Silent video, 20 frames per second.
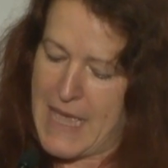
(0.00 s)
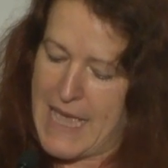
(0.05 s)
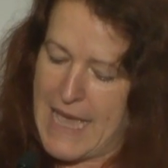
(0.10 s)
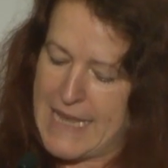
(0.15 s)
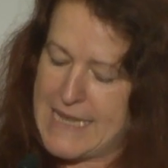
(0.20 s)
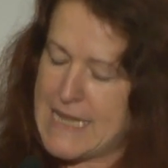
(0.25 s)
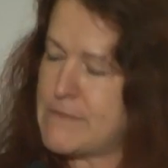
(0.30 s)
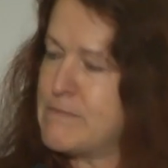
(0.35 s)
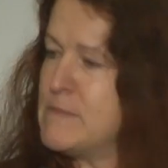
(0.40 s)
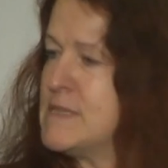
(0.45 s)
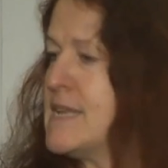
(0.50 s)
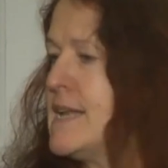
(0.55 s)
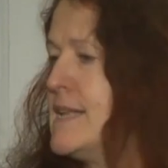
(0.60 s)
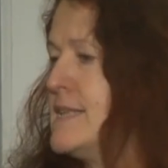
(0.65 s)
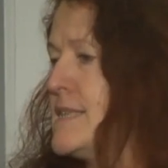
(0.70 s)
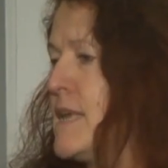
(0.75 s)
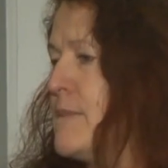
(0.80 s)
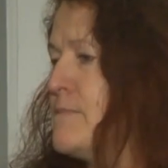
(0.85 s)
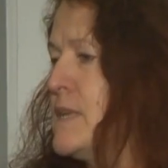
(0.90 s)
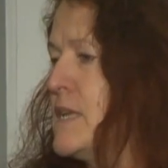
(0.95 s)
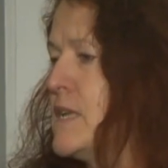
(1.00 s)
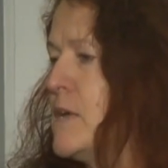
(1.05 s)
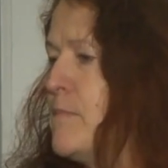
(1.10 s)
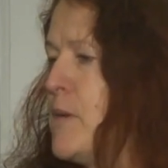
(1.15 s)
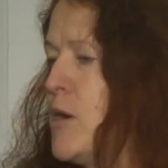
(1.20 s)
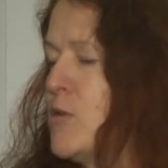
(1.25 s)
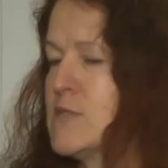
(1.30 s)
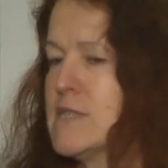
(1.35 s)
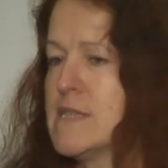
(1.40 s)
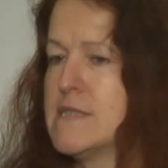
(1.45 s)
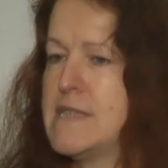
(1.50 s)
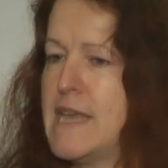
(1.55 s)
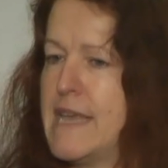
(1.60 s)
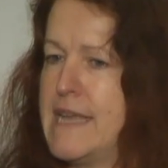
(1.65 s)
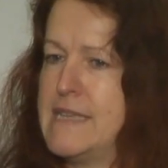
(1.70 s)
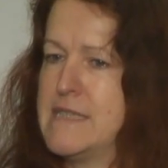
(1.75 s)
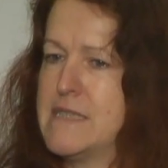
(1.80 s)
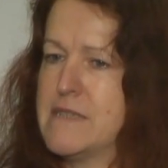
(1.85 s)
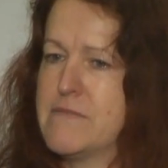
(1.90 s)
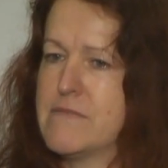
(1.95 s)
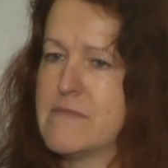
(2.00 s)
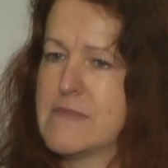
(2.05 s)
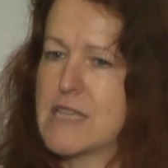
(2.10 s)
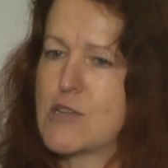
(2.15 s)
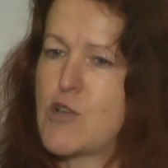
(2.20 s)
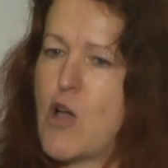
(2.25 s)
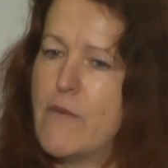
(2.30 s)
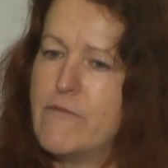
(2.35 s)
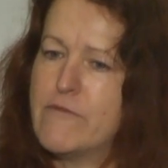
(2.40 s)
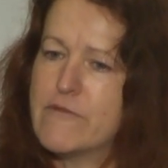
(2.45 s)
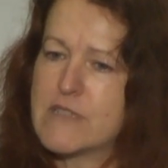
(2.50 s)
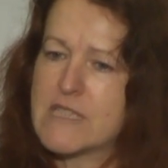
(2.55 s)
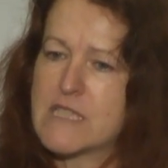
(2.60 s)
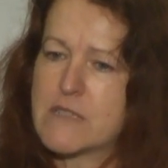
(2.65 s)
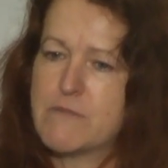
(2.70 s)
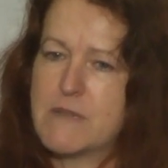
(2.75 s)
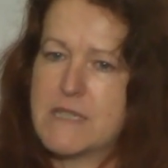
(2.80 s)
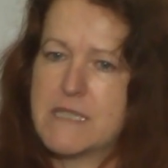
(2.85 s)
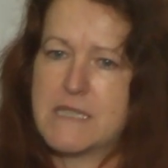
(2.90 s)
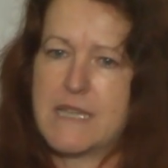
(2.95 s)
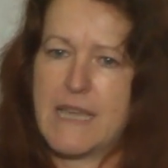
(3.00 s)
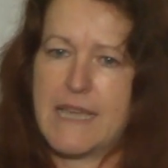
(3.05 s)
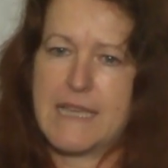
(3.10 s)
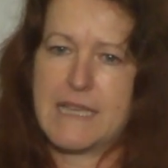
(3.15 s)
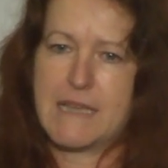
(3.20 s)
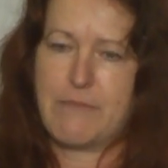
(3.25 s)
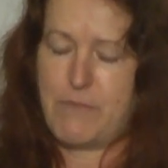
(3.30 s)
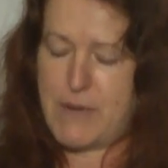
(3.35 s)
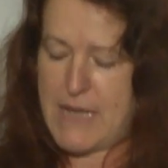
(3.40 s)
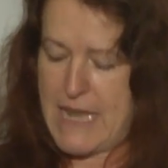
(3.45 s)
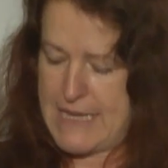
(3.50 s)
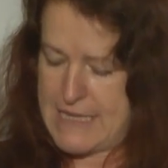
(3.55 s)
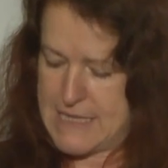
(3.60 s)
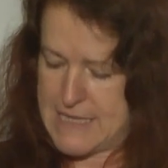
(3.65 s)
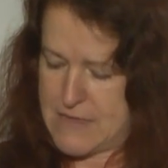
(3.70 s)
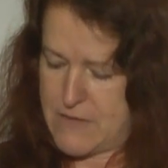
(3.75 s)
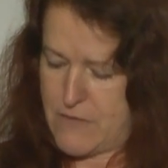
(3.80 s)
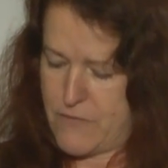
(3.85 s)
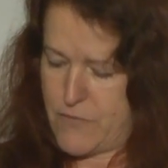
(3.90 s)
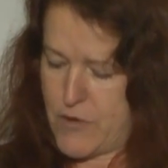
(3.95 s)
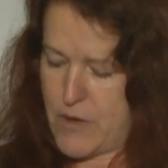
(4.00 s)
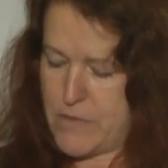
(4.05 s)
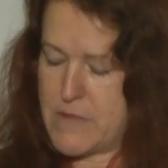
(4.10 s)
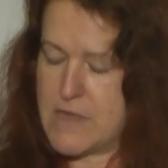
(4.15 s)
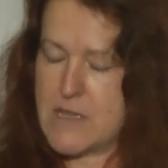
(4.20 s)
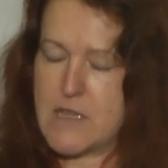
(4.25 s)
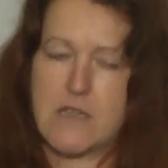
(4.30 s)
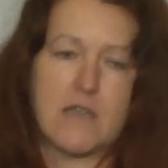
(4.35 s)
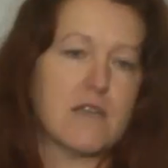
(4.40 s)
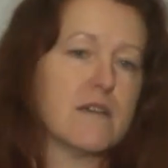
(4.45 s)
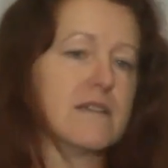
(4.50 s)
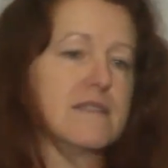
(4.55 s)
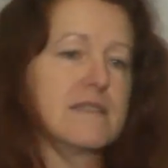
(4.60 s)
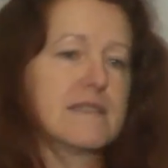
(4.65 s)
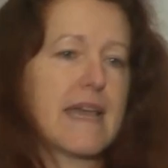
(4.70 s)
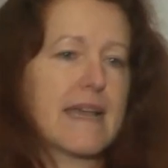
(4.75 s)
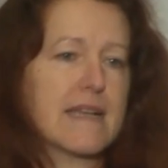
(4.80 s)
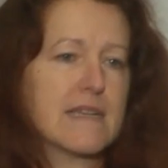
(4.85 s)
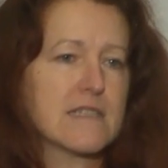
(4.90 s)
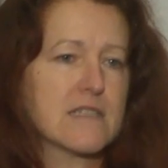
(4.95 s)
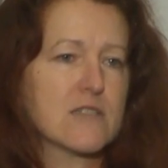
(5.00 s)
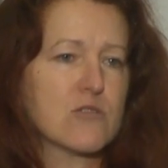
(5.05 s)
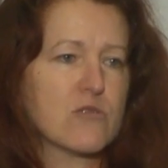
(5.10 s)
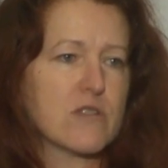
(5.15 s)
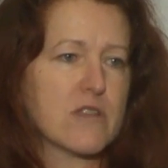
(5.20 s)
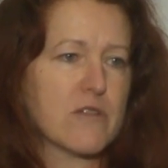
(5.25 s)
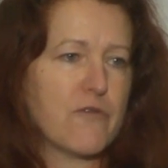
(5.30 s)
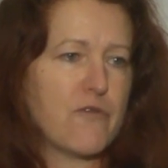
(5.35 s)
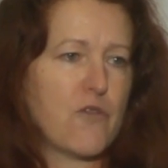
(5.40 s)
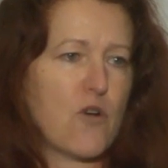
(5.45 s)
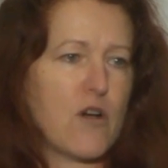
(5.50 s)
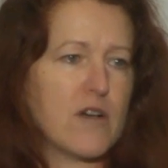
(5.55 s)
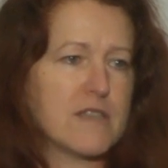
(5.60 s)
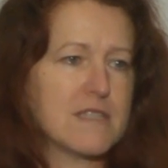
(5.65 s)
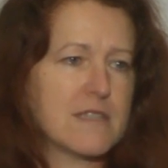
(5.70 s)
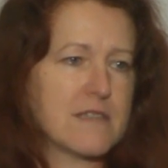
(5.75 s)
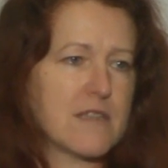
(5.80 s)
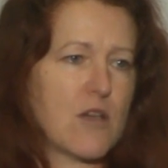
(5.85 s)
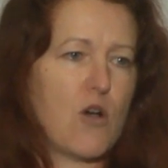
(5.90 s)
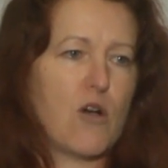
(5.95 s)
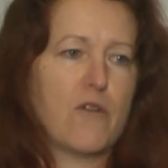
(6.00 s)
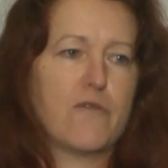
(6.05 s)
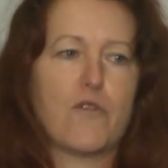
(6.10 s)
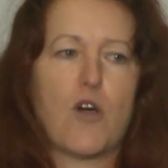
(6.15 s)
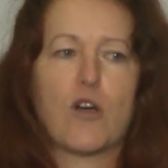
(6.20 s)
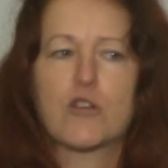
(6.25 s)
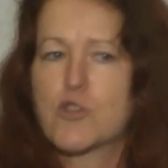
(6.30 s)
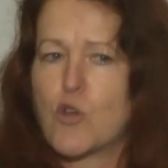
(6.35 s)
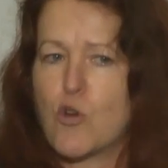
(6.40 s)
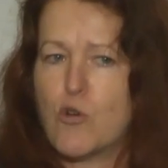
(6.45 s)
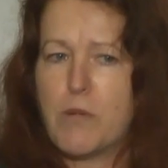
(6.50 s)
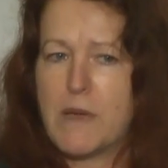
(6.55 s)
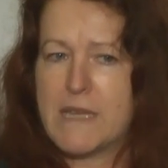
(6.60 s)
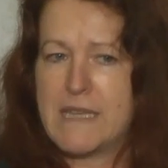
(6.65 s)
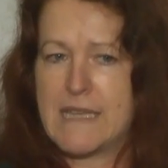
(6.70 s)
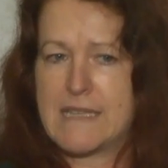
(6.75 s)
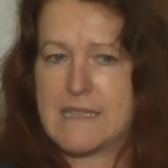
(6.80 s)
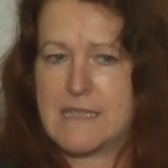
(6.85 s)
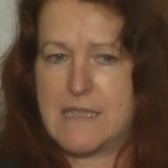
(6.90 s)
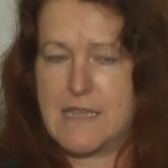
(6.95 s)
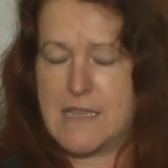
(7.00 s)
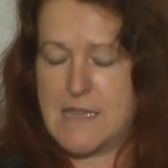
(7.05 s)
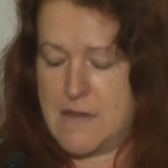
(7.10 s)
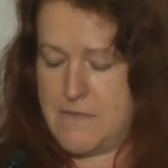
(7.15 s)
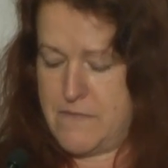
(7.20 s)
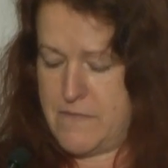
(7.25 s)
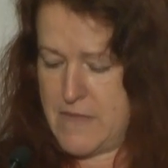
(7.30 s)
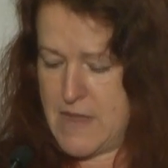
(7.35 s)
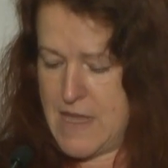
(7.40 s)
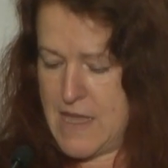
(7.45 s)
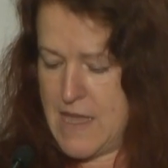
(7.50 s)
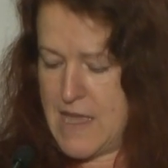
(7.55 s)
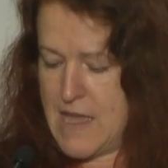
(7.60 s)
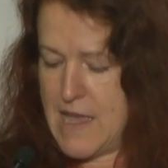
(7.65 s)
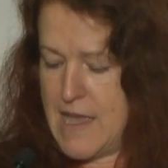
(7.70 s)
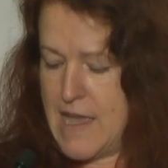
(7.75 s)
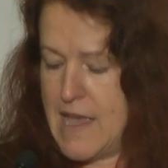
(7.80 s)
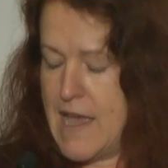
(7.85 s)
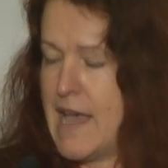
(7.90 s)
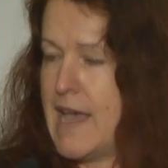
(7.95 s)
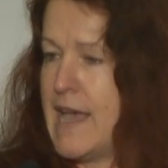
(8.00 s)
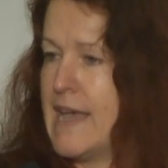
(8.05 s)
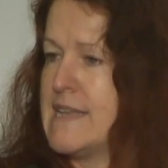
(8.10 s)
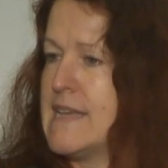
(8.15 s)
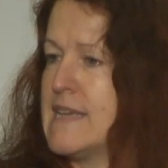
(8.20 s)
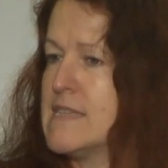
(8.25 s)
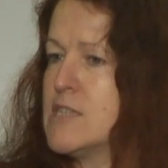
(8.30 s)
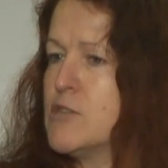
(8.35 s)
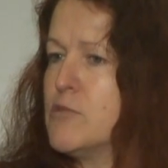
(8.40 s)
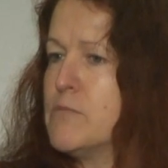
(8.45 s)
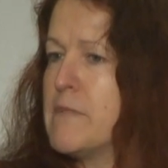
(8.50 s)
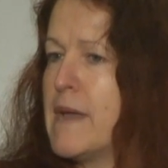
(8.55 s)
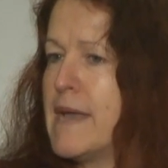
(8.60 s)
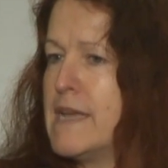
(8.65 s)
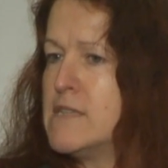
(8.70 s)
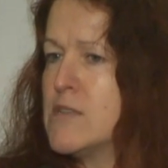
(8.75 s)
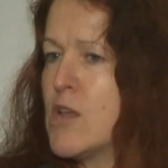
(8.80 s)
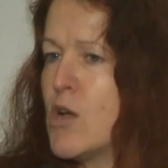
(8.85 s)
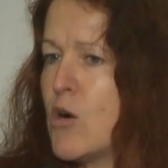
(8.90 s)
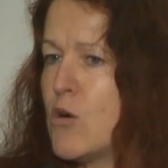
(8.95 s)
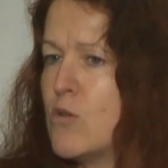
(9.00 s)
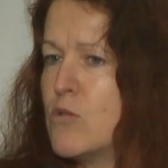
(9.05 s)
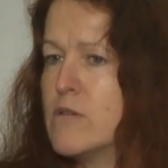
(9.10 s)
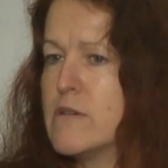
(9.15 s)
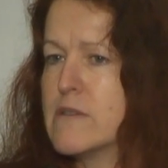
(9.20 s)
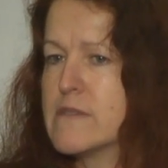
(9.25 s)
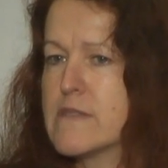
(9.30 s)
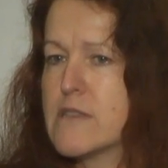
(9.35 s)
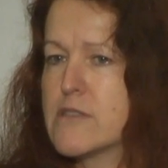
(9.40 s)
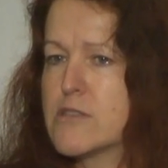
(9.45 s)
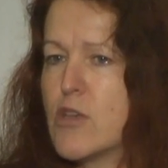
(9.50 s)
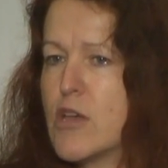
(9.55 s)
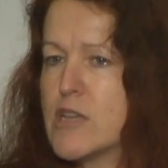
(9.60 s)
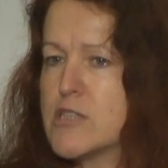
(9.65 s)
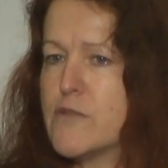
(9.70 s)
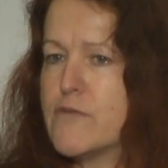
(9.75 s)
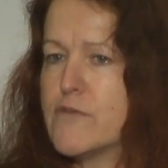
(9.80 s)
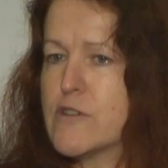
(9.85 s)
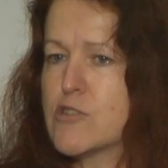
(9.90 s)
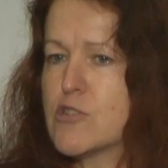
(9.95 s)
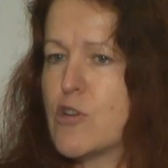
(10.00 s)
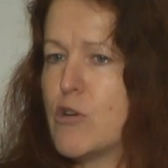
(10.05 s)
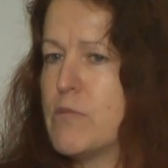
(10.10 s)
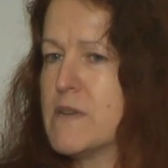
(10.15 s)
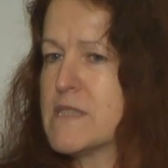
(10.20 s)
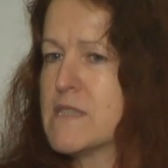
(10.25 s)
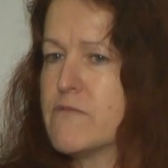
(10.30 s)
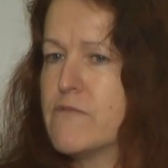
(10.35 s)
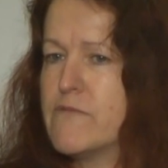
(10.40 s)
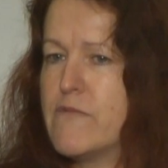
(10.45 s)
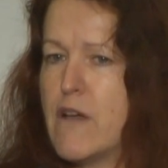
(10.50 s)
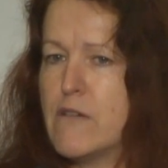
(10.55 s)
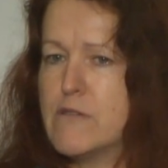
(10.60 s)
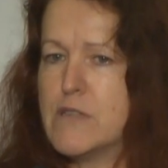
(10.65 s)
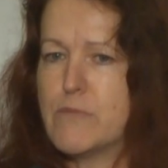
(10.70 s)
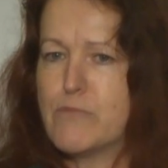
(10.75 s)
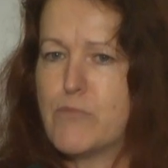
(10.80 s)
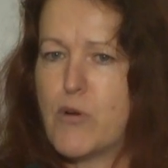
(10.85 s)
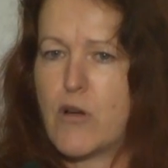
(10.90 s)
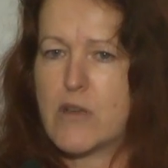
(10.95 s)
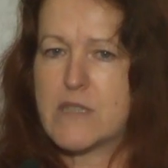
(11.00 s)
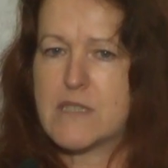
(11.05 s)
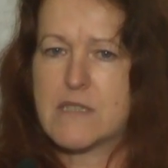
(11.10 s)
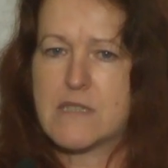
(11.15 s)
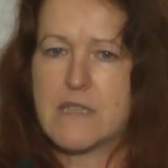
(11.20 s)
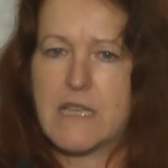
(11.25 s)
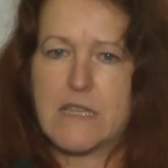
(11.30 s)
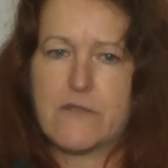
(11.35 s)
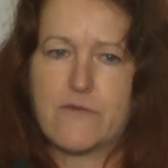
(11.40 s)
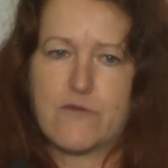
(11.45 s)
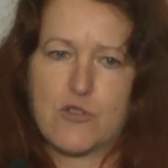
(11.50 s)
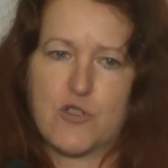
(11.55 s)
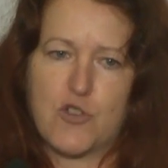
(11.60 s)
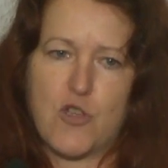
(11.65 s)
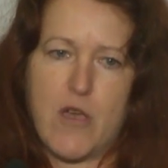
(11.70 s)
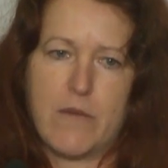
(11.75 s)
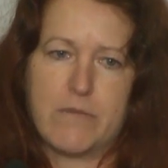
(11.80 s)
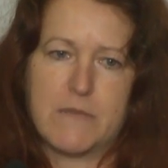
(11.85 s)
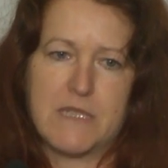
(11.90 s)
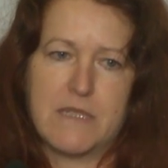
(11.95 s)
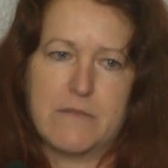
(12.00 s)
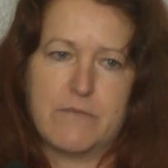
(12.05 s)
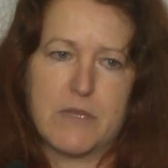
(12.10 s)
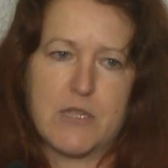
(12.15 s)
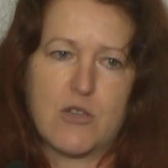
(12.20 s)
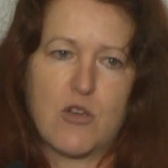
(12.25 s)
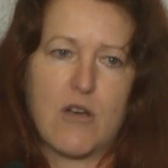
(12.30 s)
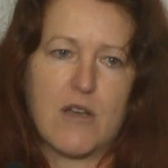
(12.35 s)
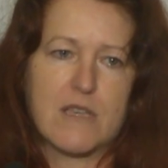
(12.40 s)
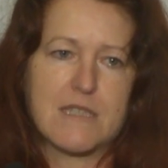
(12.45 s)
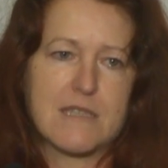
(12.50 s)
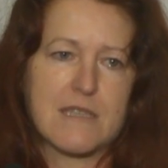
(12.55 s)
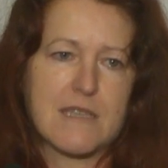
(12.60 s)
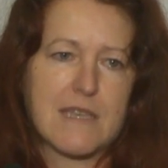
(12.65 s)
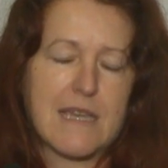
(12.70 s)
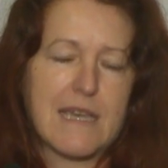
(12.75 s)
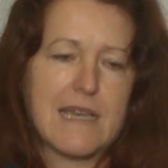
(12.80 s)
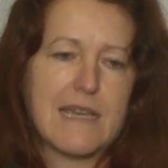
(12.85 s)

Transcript: And let me tell something about the date. The conference will take place from the 2nd to the 4th of October next year. And as you may know, the 3rd of October is a very important date for Germany because